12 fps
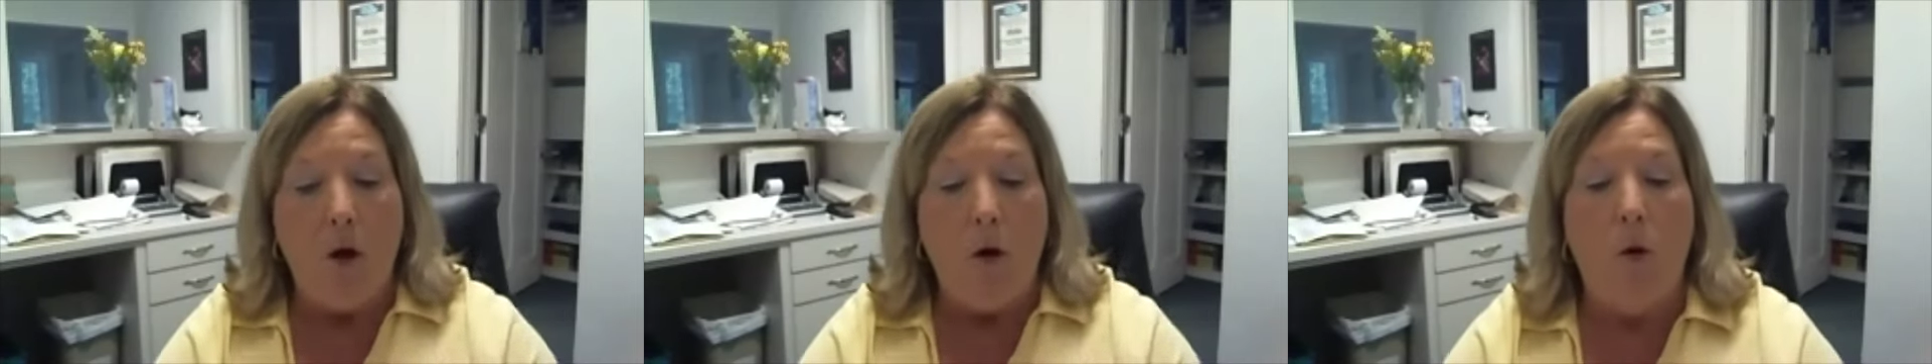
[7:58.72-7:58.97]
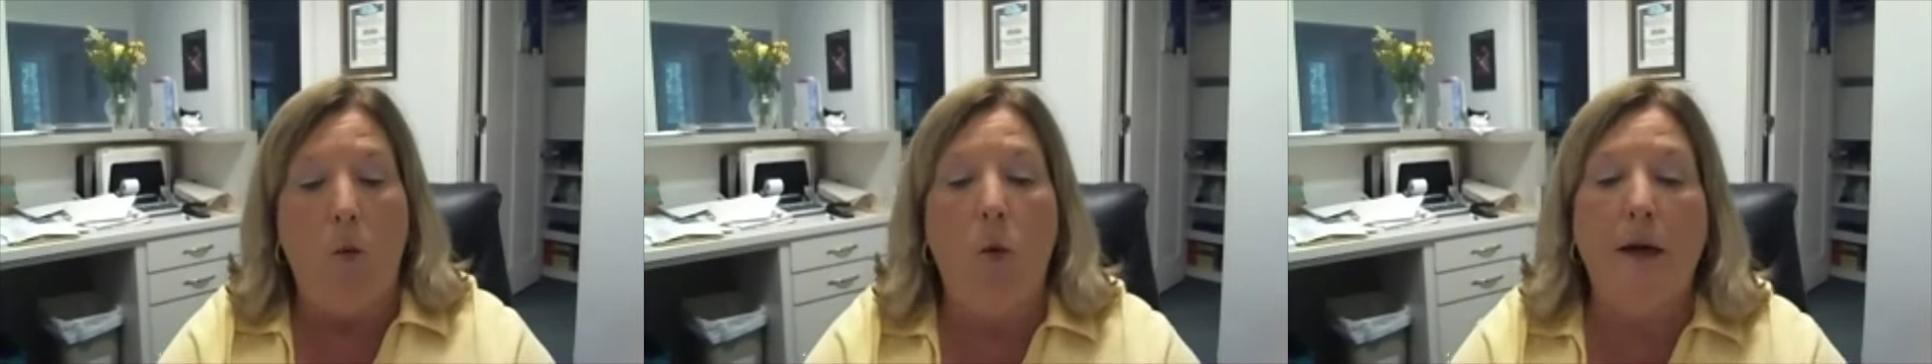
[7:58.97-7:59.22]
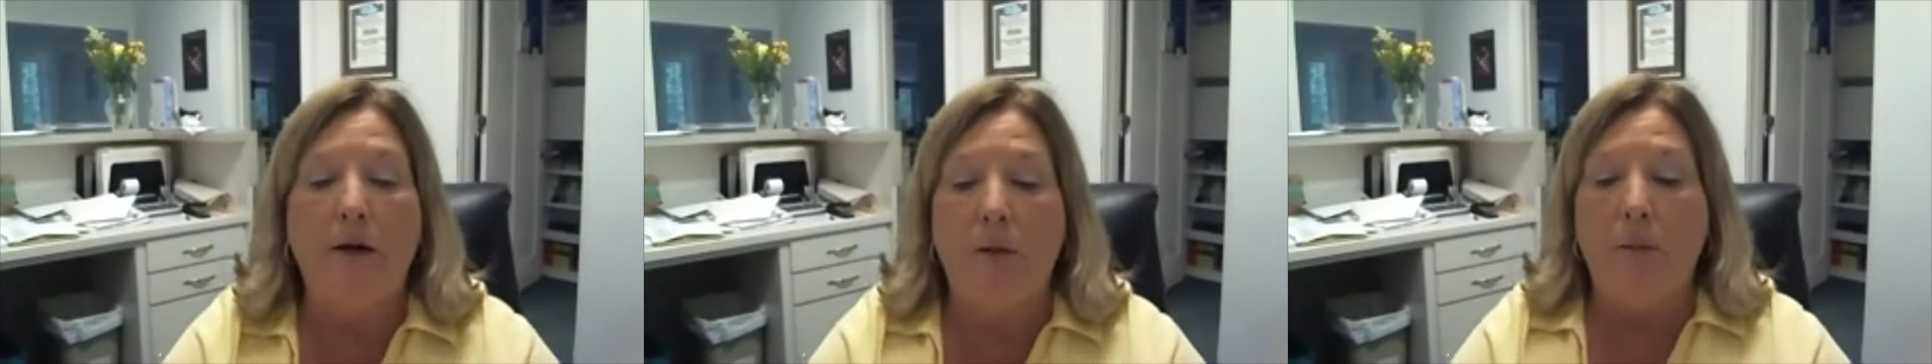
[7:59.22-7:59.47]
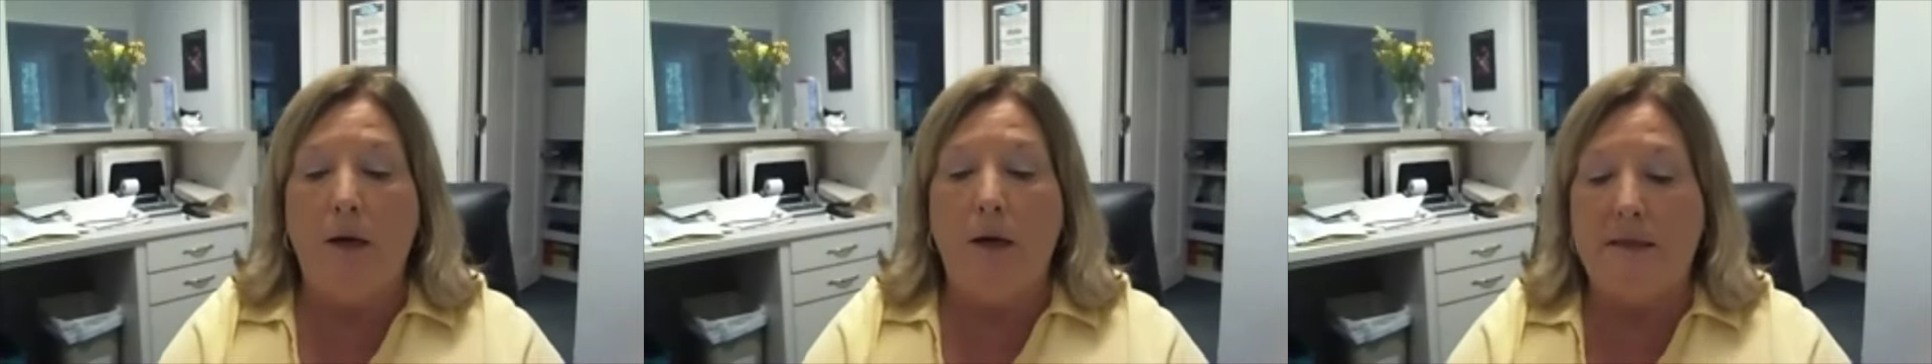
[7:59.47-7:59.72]
One of the
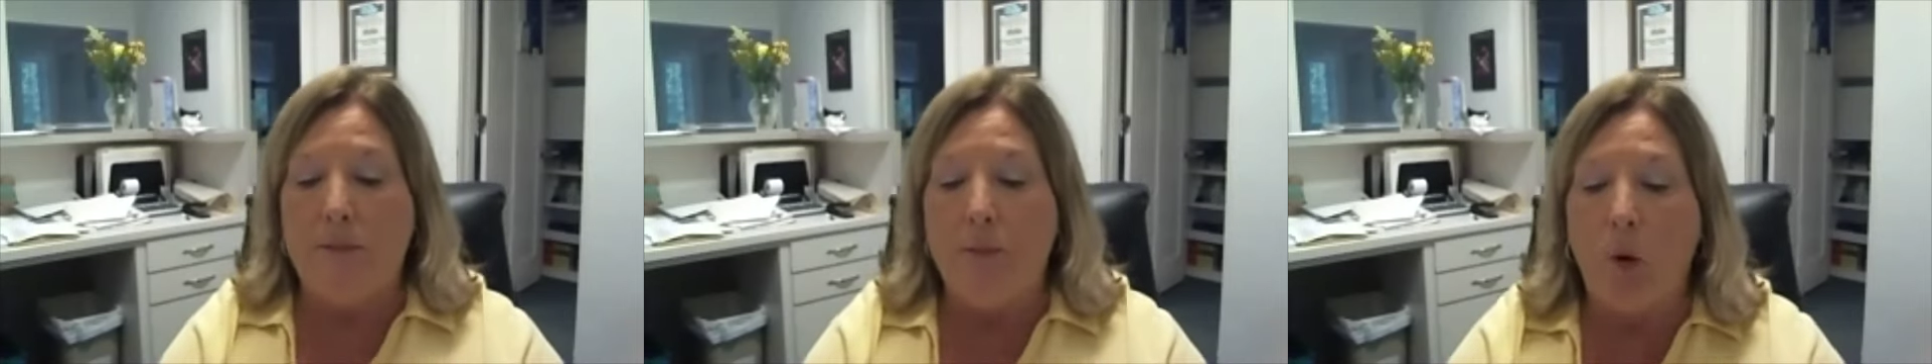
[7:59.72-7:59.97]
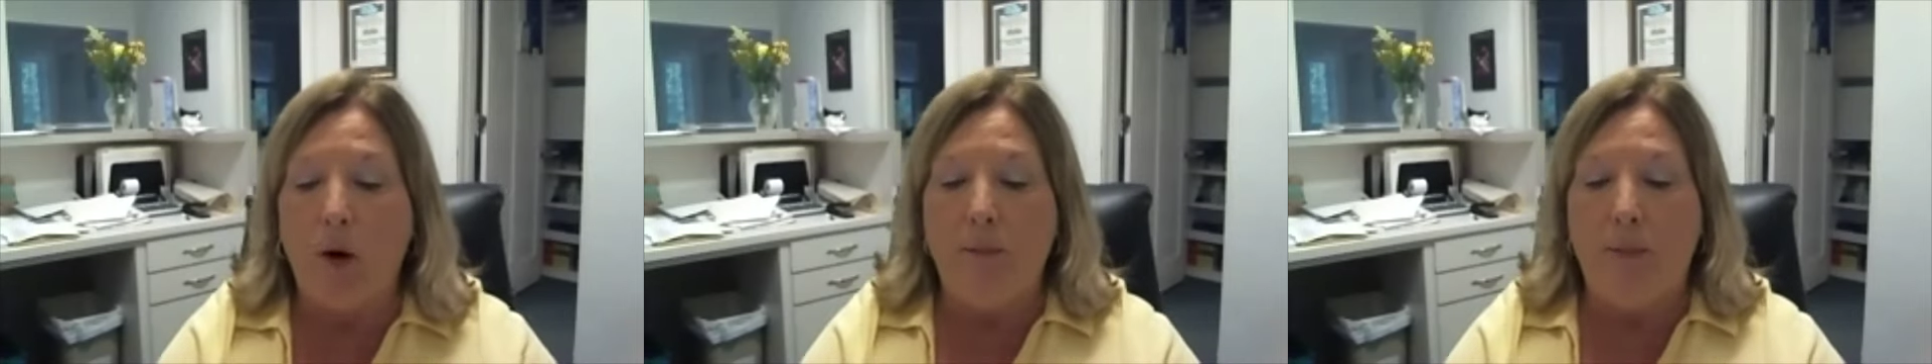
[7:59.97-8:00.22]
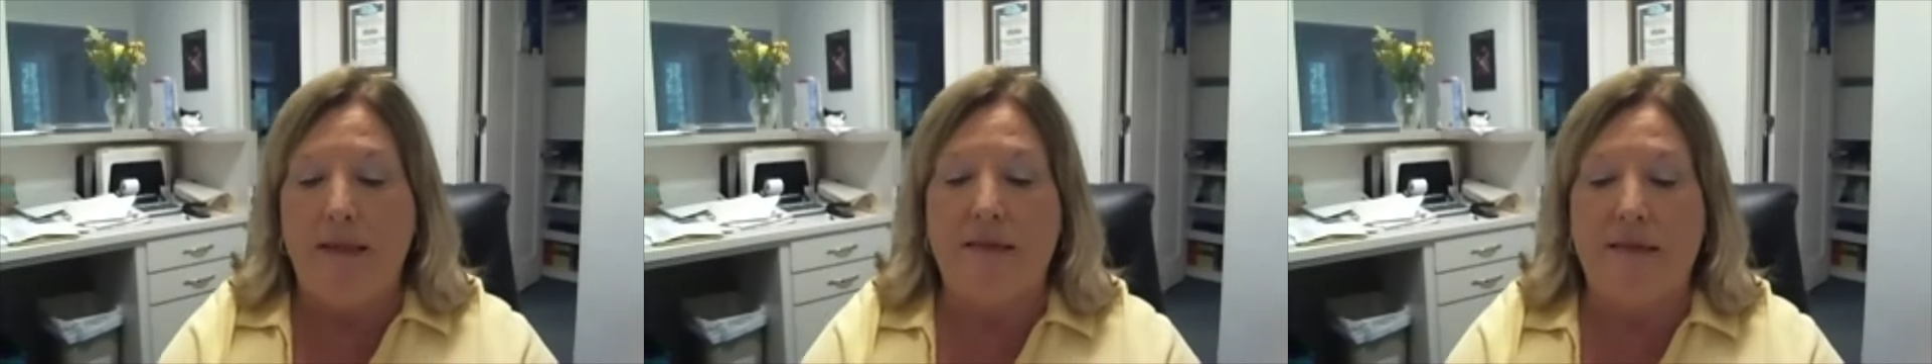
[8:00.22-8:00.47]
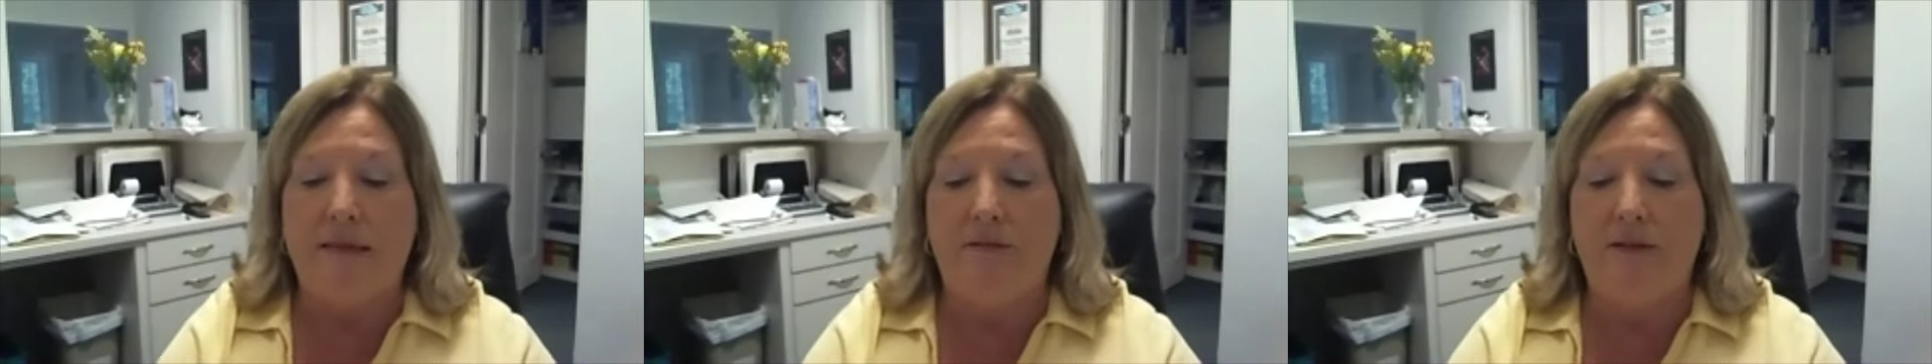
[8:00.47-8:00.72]
most important
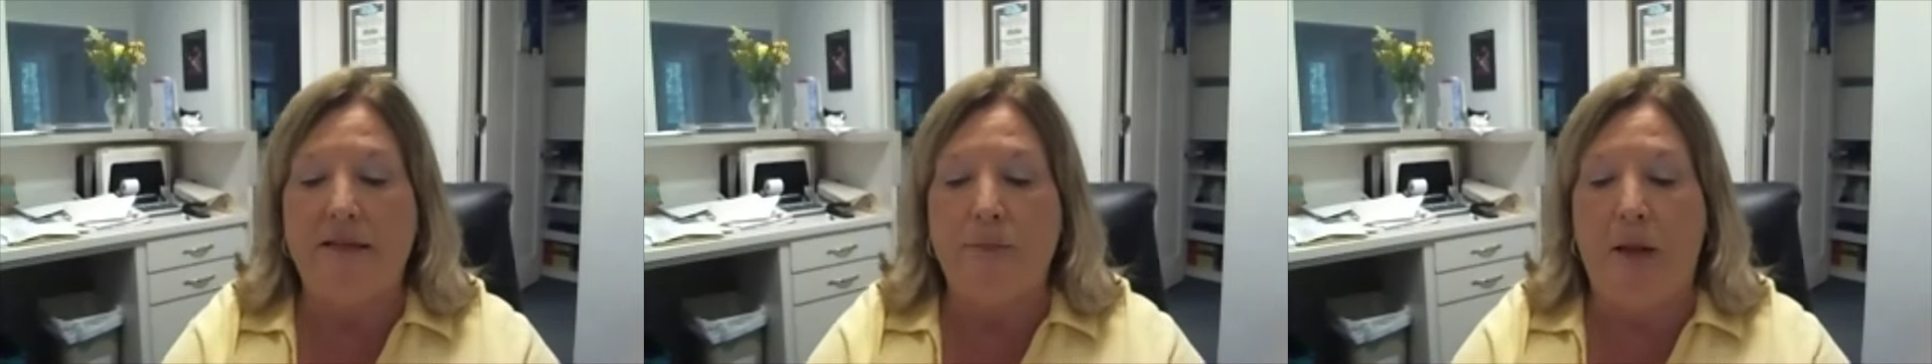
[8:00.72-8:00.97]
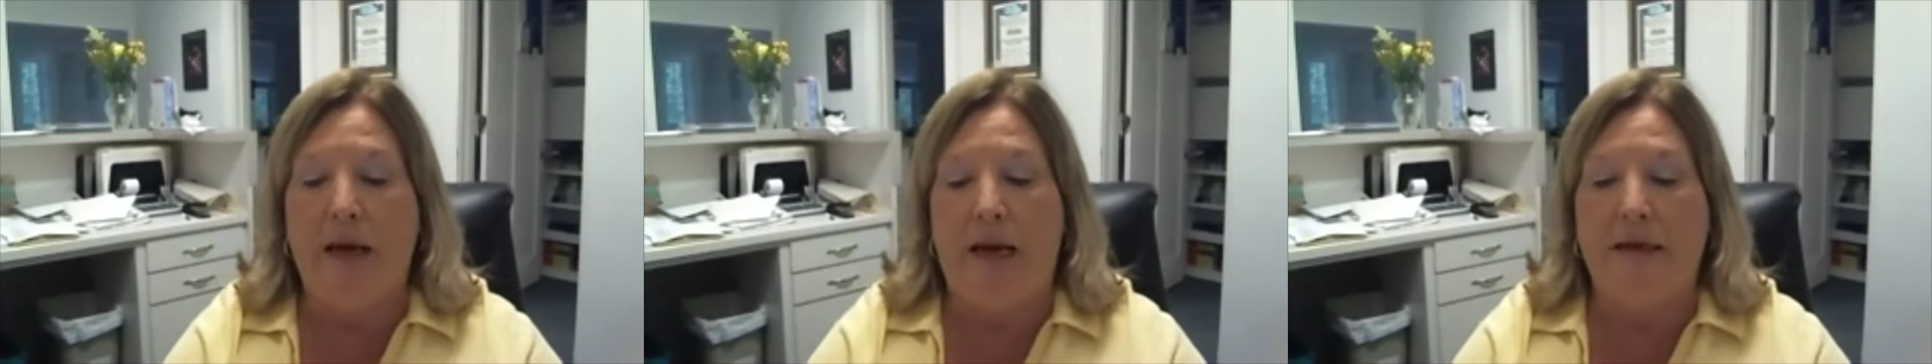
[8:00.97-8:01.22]
pieces of this plan